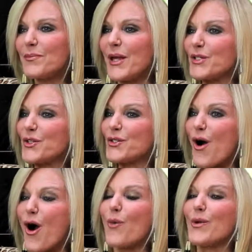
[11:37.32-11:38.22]
Patients
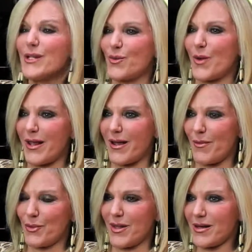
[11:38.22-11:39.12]
always wake
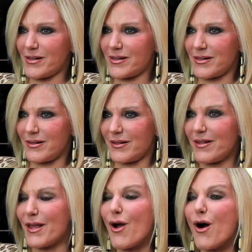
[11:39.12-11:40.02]
up with us.
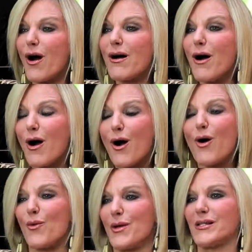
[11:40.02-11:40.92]
They
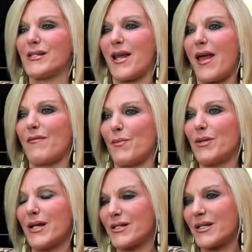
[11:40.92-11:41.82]
always have a
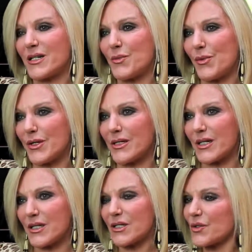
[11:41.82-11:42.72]
pleasant experience
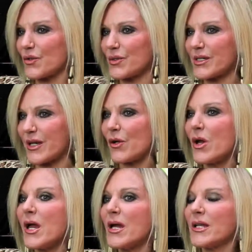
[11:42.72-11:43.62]
at the surgery center.
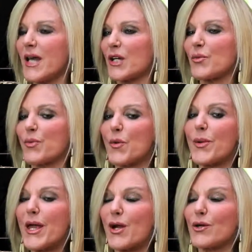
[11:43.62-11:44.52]
Doctor
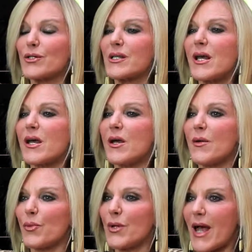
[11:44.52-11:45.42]
prepares
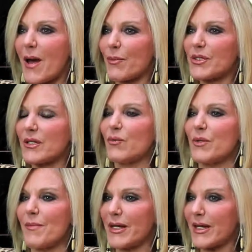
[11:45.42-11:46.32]
preoperative
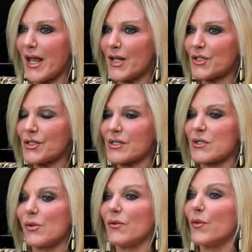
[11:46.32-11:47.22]
with medications
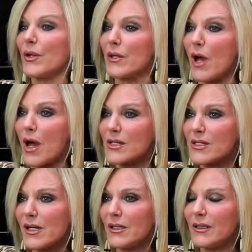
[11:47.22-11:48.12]
to avoid
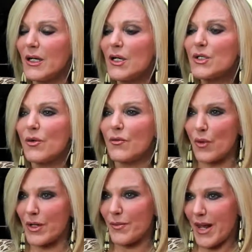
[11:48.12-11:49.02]
nausea, to
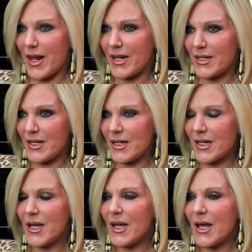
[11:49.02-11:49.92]
avoid pain,
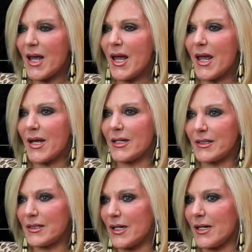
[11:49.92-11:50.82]

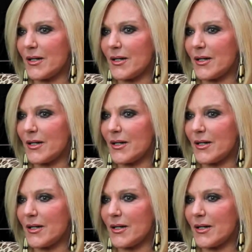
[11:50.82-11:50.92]
and